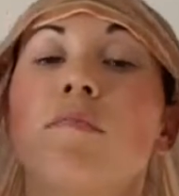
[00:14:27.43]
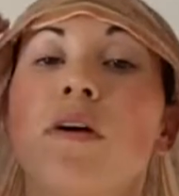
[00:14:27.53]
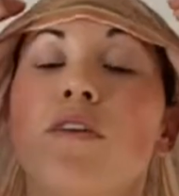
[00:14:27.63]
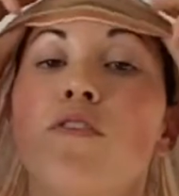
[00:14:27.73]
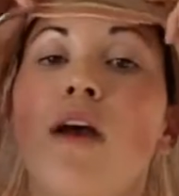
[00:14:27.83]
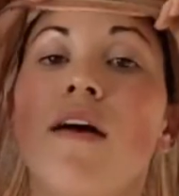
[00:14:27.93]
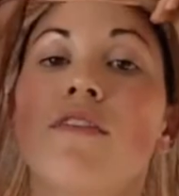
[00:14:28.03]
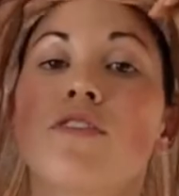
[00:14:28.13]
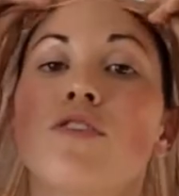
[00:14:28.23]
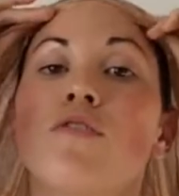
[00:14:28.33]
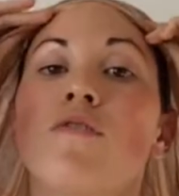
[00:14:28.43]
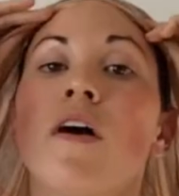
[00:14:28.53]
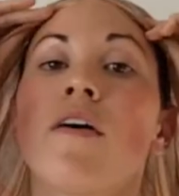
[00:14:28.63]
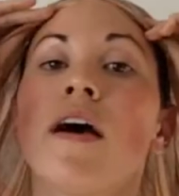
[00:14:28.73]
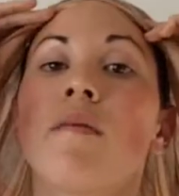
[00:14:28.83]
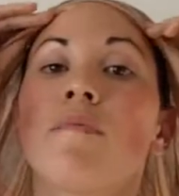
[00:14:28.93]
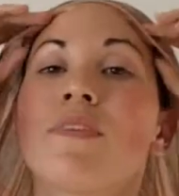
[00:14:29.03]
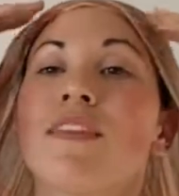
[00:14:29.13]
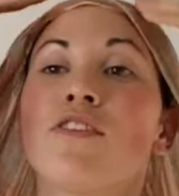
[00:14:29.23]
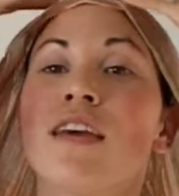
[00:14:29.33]
but if you have it too far up,
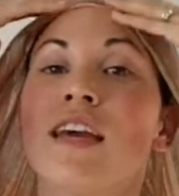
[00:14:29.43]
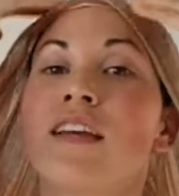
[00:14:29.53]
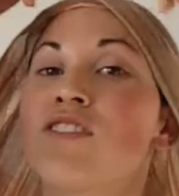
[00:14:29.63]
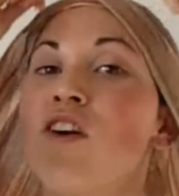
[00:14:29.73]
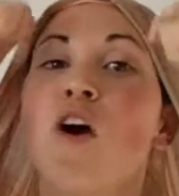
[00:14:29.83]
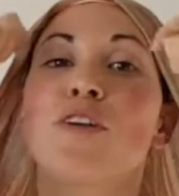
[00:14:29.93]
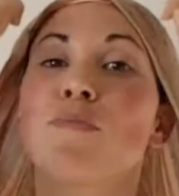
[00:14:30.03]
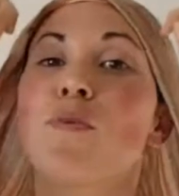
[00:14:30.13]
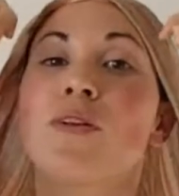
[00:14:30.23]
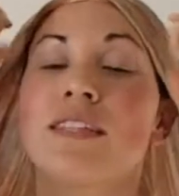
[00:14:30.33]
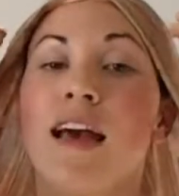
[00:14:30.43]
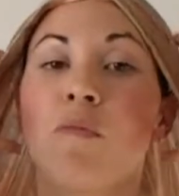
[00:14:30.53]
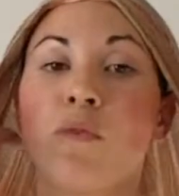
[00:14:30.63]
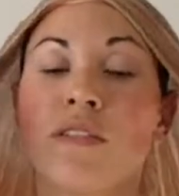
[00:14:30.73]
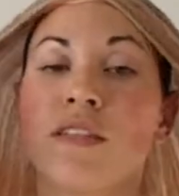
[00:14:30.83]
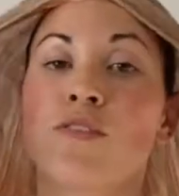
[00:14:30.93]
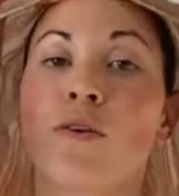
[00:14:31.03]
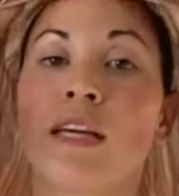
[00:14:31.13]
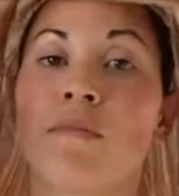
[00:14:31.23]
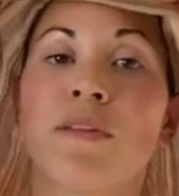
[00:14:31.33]
you can't, it's hard to pull it down once it's
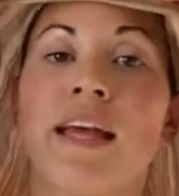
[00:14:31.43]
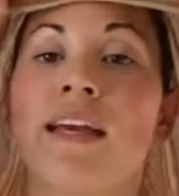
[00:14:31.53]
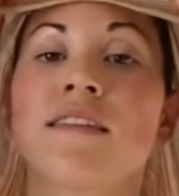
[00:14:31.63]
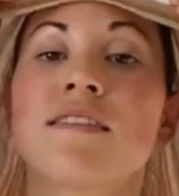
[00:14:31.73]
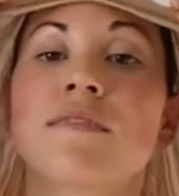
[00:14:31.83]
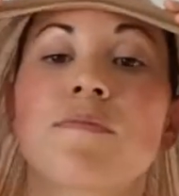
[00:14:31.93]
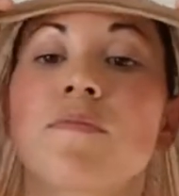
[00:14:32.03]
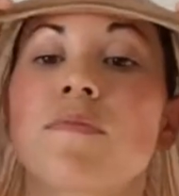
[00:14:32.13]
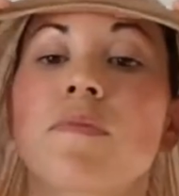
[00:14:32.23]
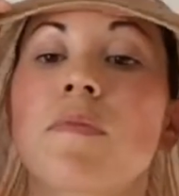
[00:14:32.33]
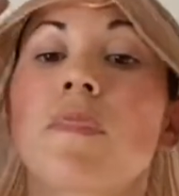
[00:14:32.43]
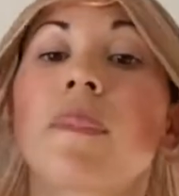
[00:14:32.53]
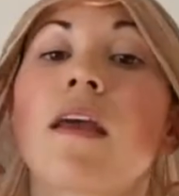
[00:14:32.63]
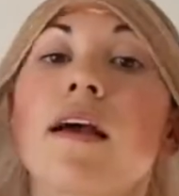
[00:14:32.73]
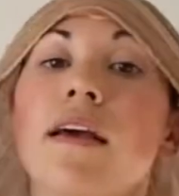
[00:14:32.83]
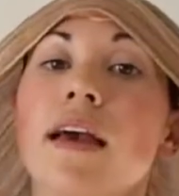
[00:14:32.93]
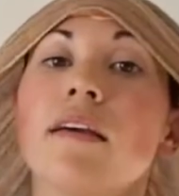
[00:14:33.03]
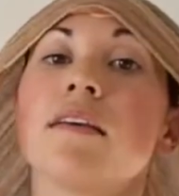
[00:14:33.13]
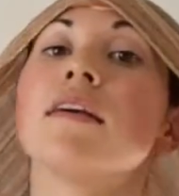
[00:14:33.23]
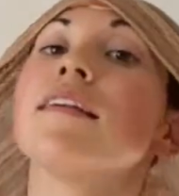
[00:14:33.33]
already in place. Okay,
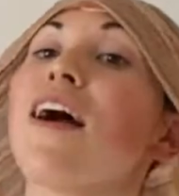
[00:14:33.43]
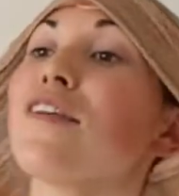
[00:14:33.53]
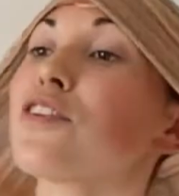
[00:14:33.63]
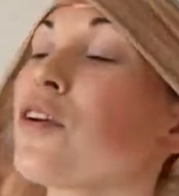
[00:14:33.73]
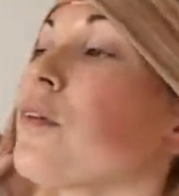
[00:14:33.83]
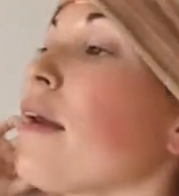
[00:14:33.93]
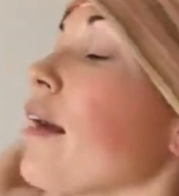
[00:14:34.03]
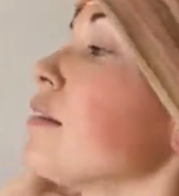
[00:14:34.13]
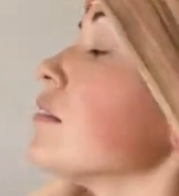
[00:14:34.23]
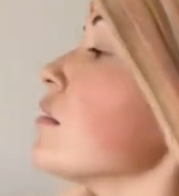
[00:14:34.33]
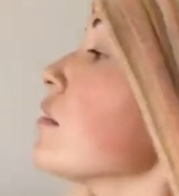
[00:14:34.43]
now I'll turn around.